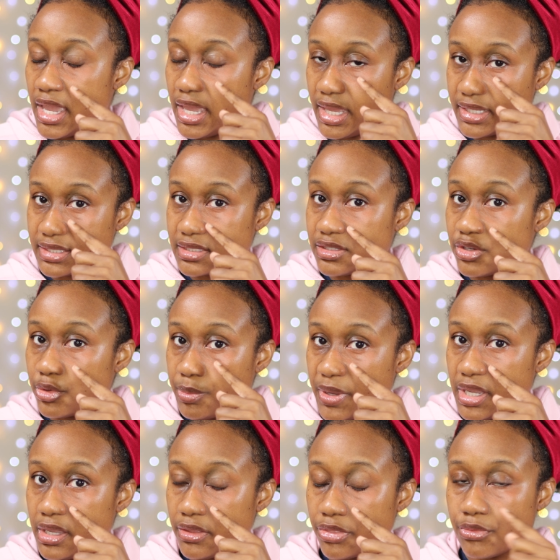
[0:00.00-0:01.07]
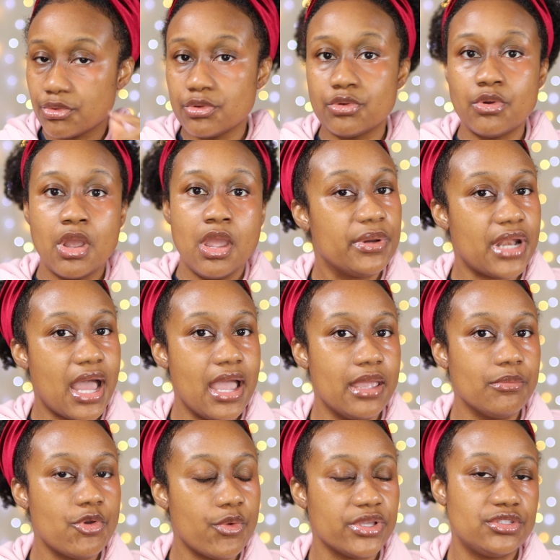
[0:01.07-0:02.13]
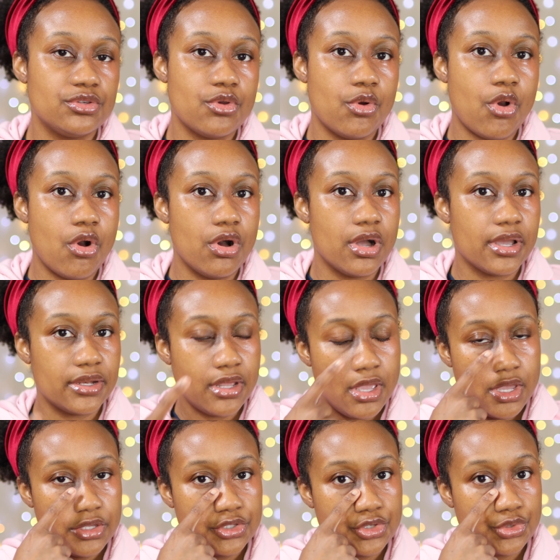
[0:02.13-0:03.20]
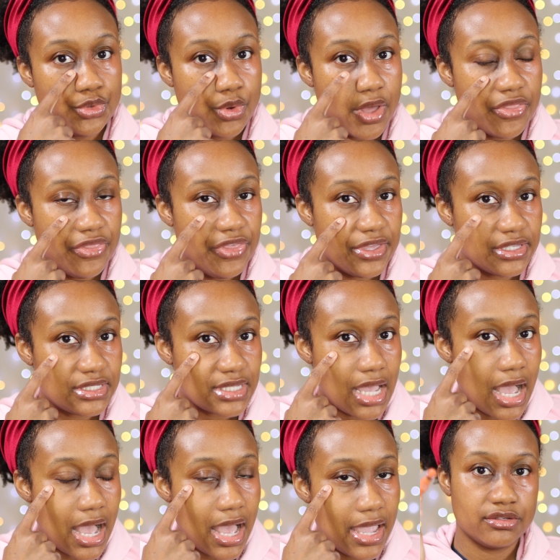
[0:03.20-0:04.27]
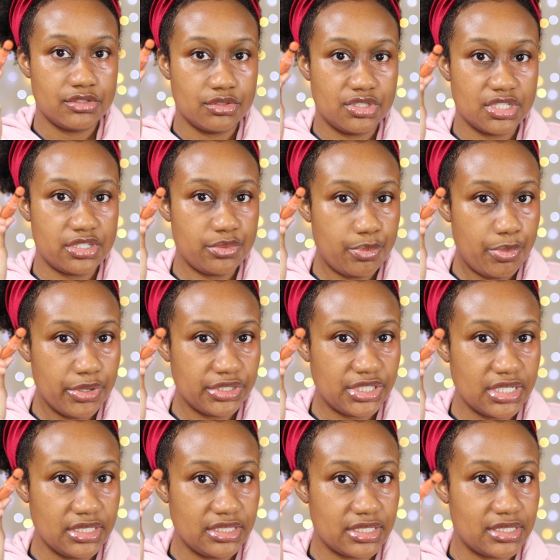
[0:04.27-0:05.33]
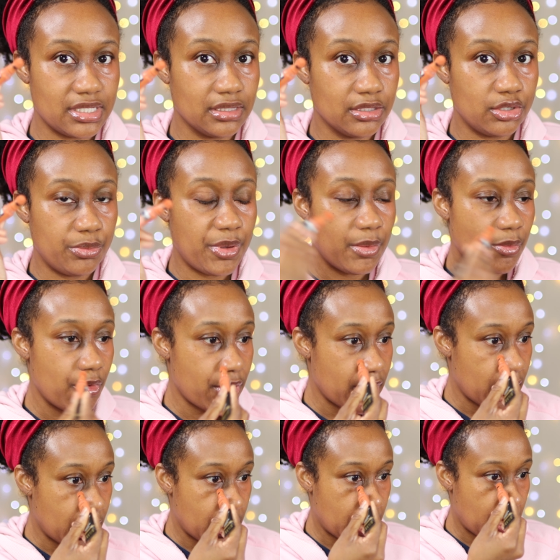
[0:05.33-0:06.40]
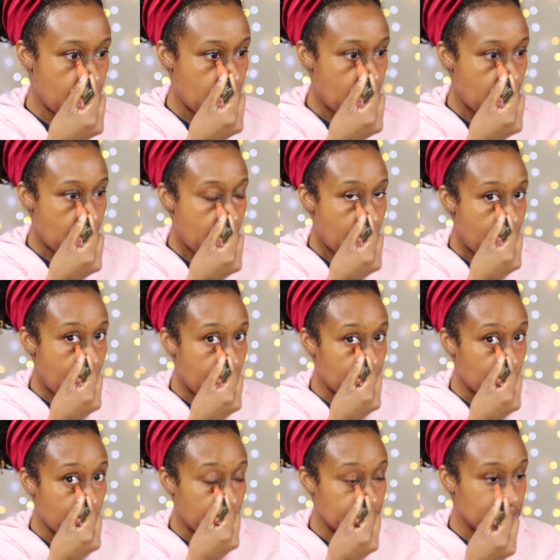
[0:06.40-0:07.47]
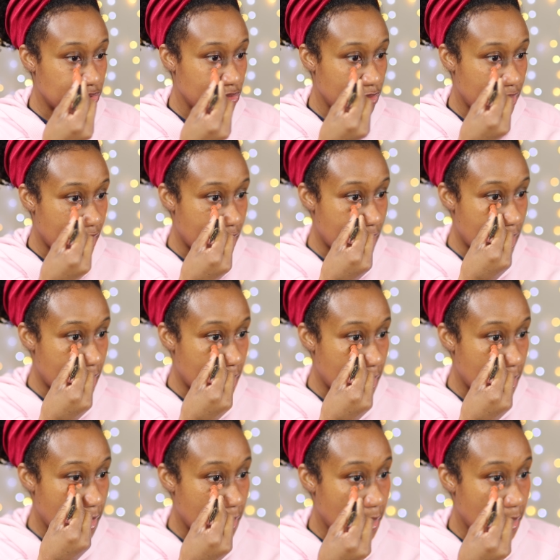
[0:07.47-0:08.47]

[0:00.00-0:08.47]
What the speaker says: is still peeking through, but I am going to go on to this eye. So just pushing just a little bit more in, I'm going to then